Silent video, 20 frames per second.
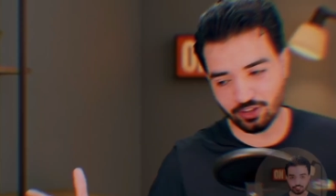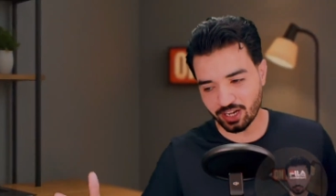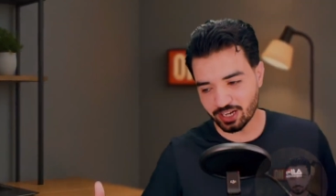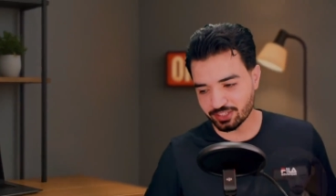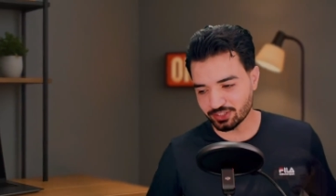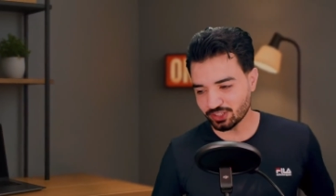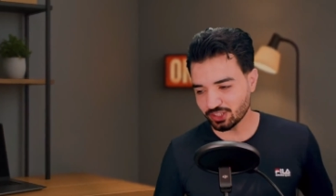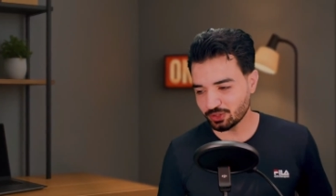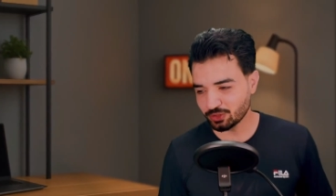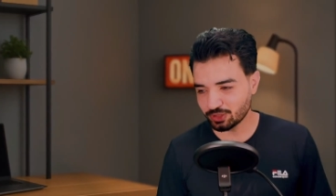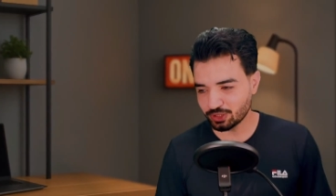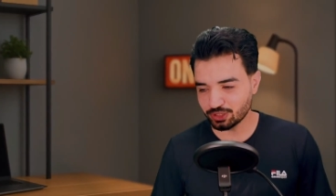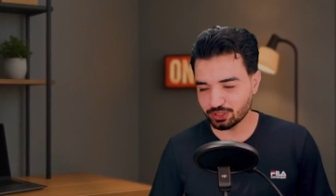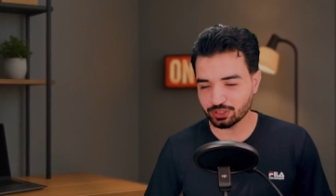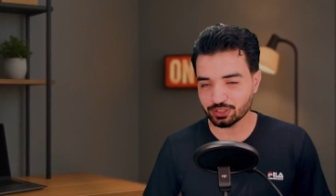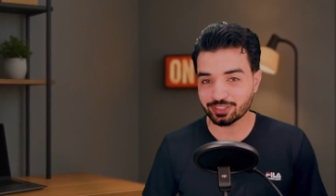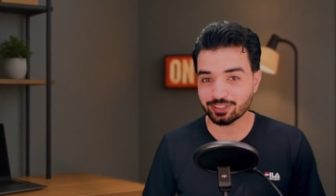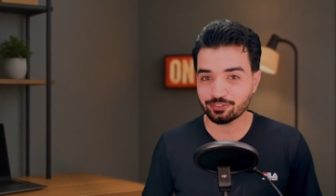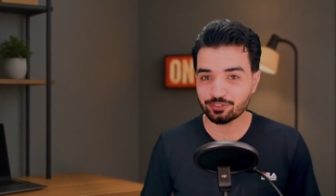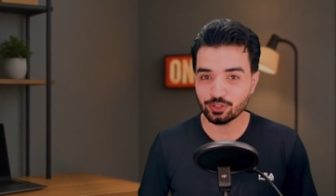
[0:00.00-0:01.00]
so far so
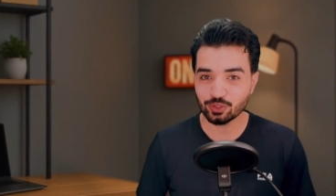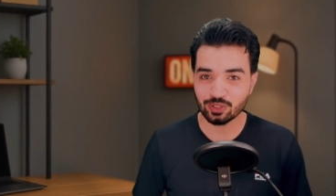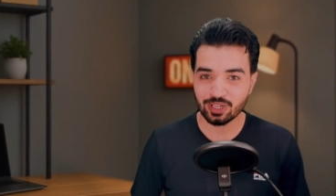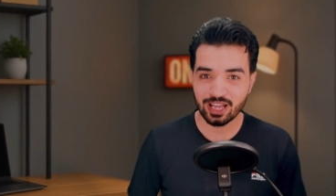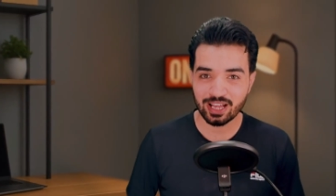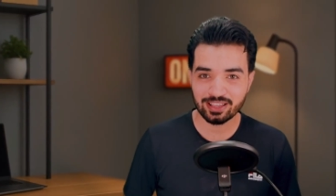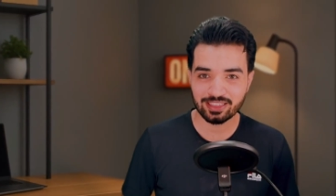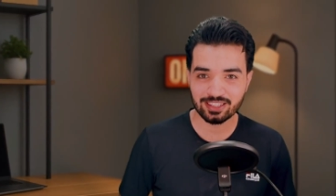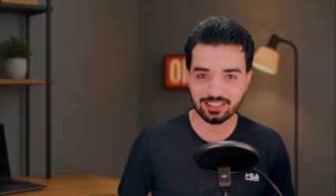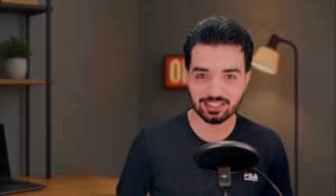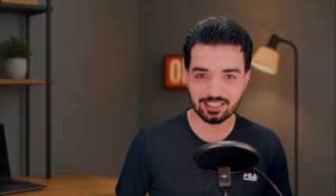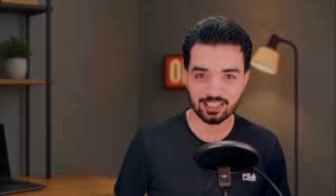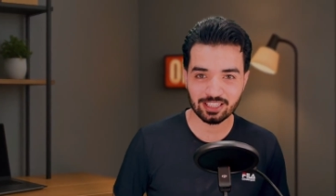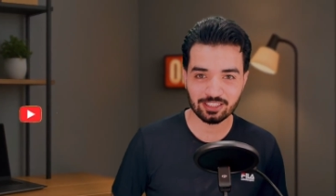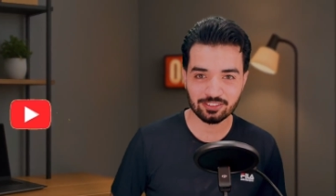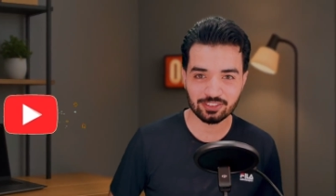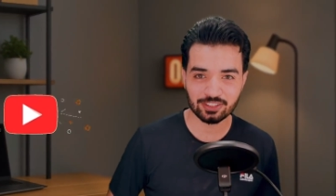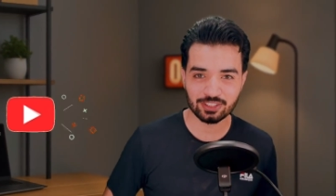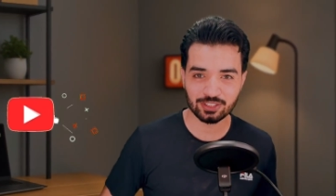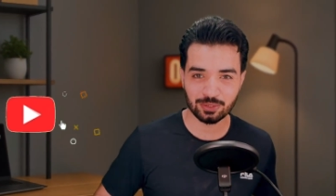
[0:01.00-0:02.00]
good if you like this
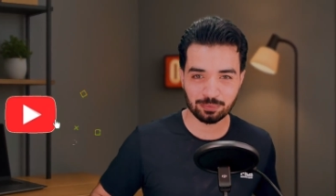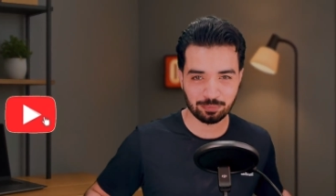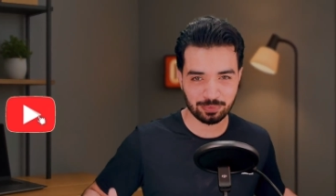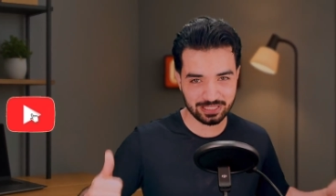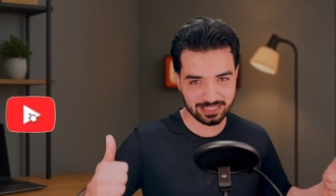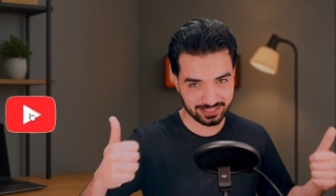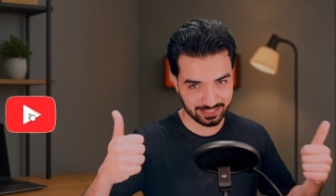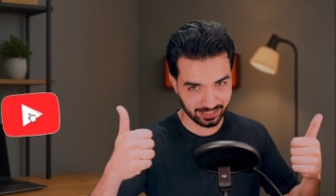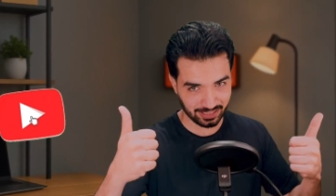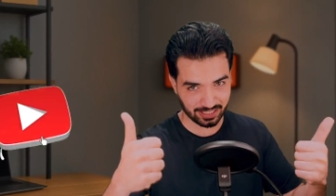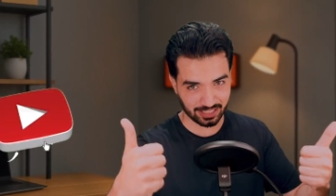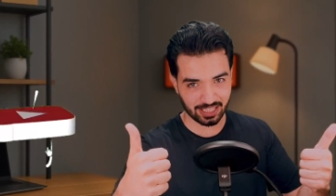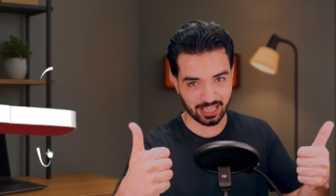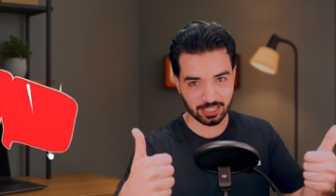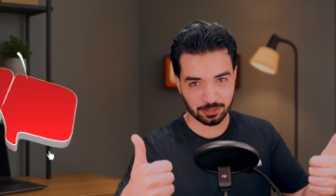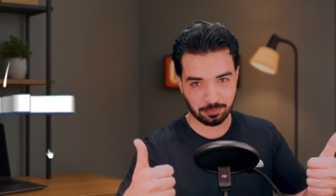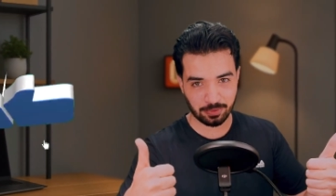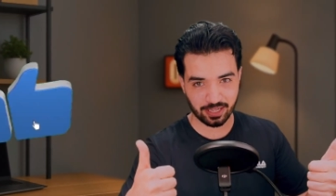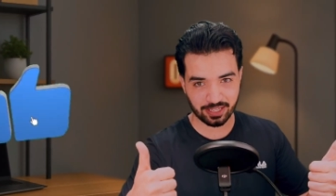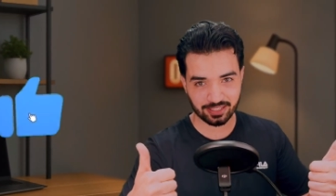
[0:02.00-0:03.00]
kind of video please hit the
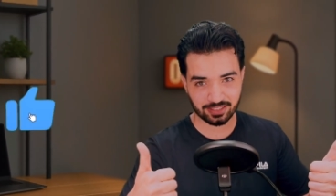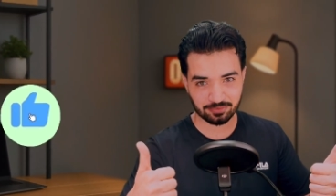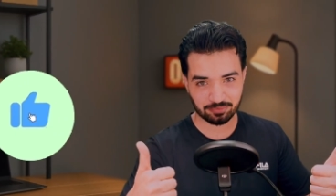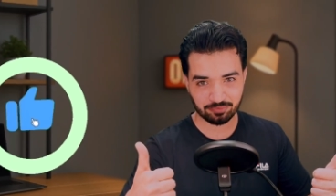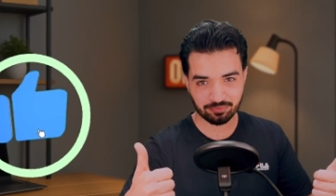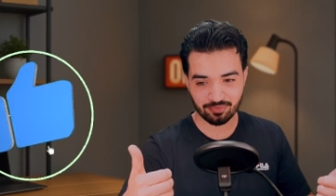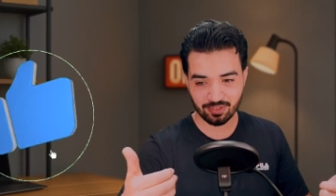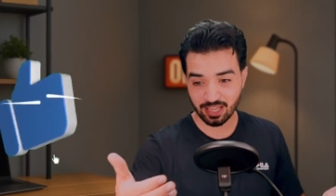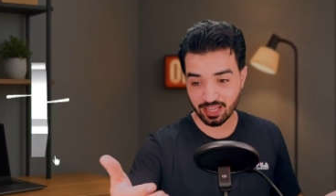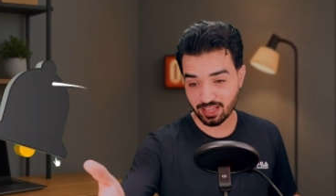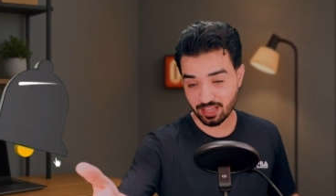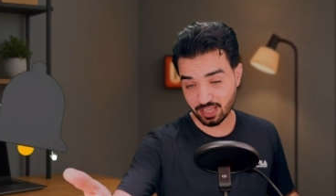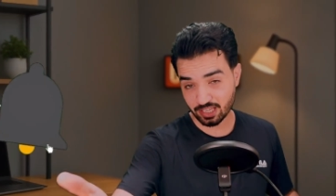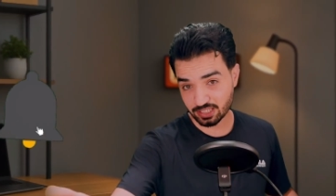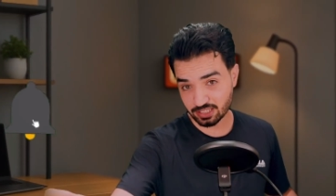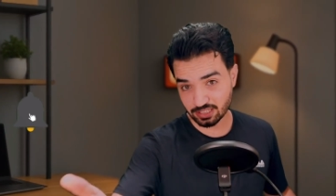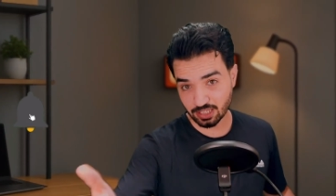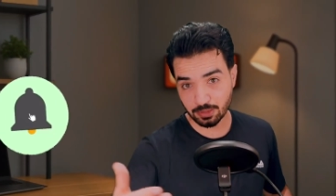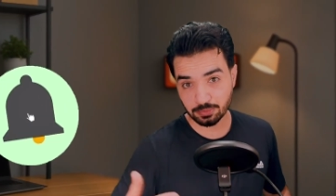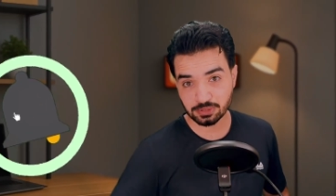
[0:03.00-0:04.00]
like button
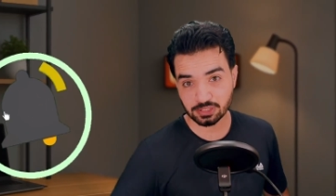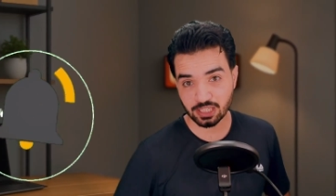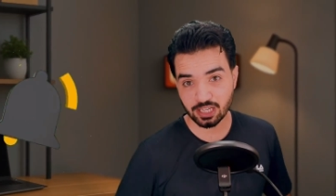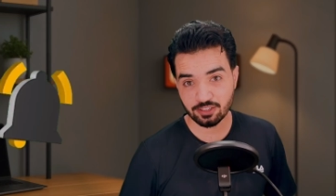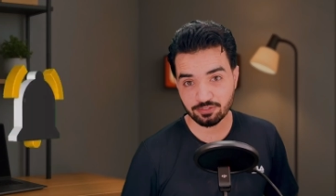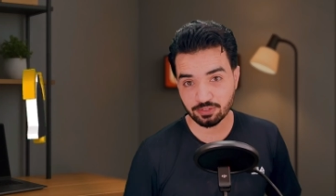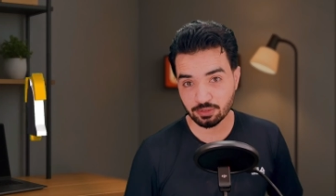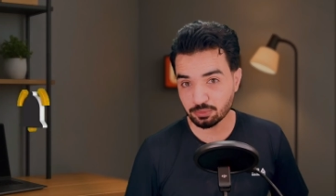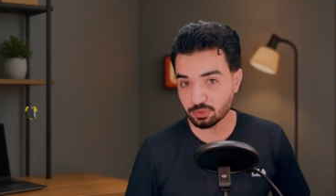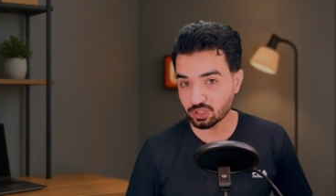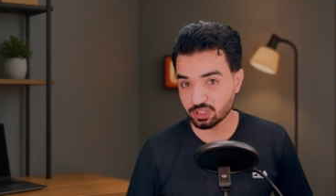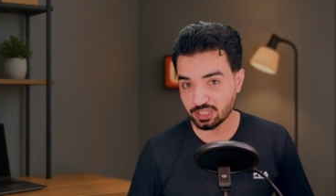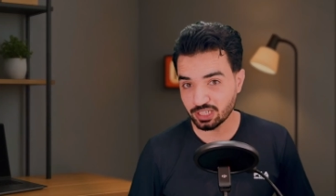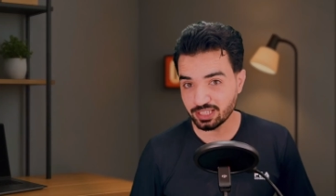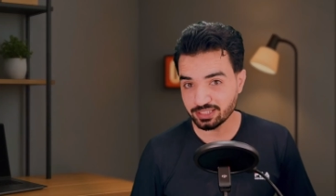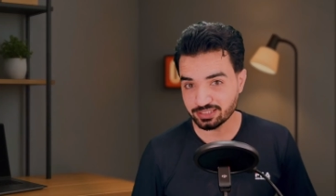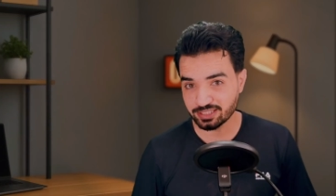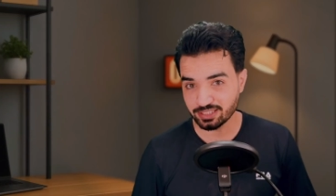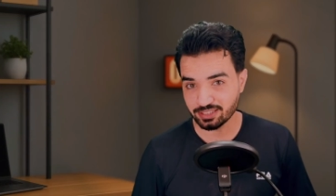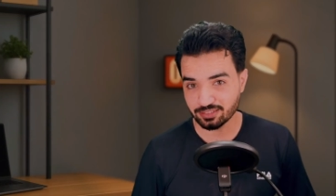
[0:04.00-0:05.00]
and subscribe for more
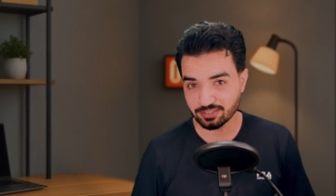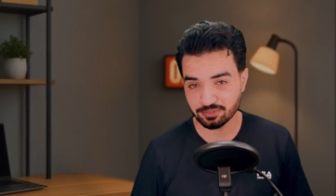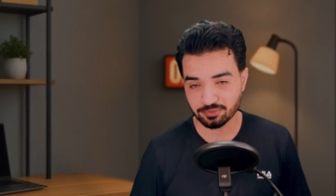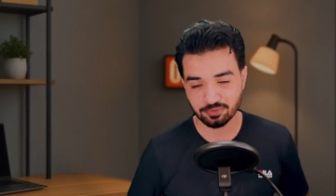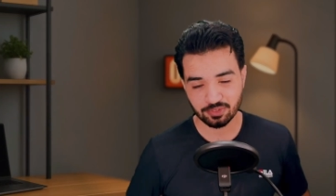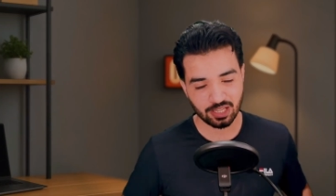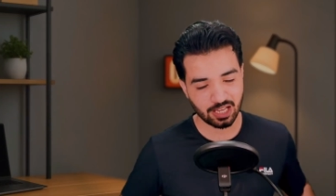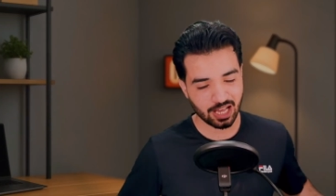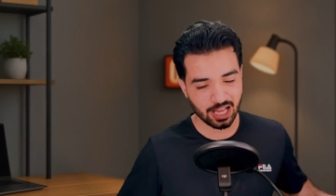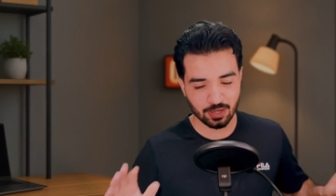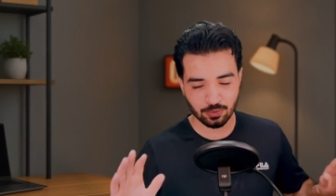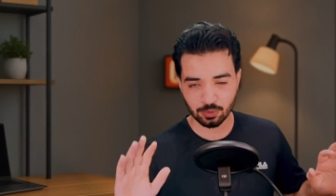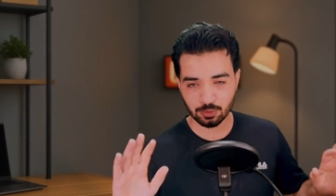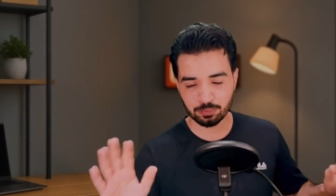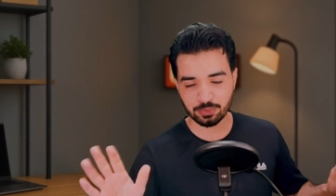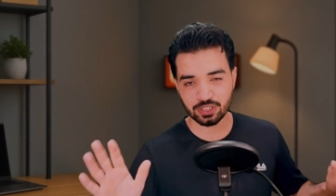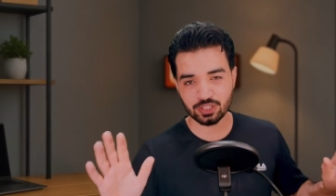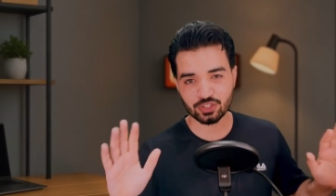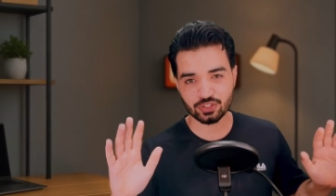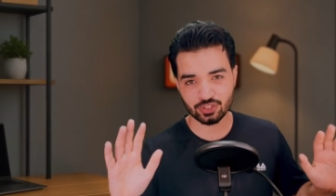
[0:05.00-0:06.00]
content I
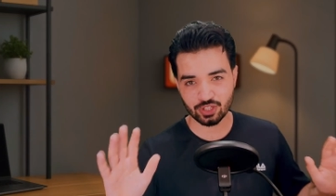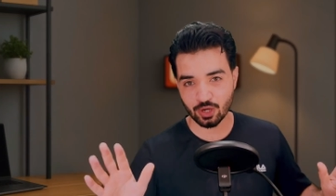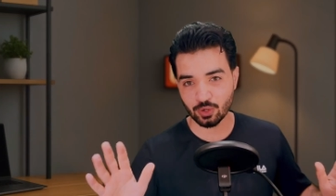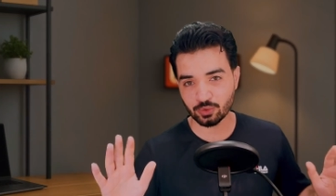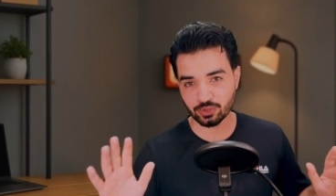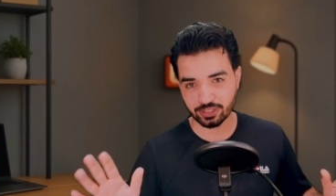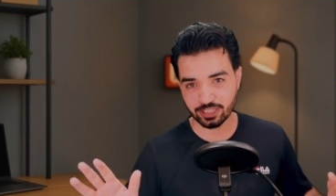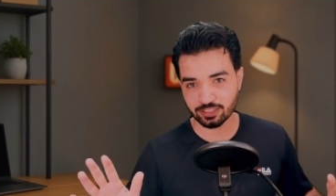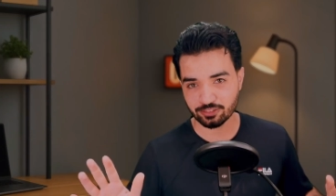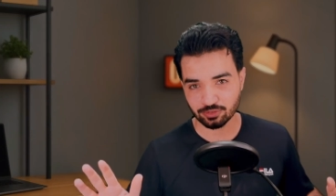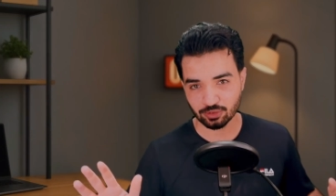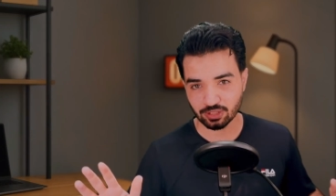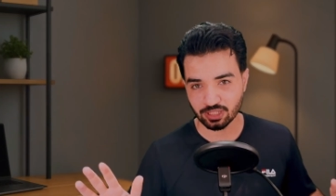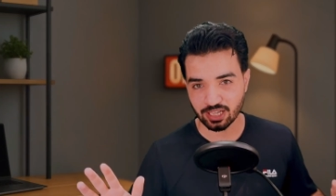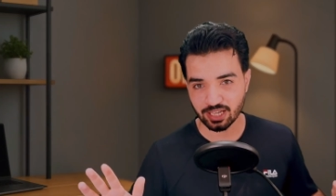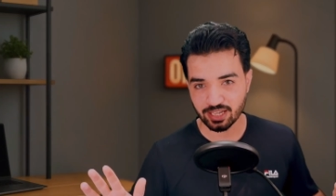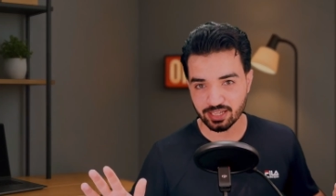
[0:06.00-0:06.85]
will be so grateful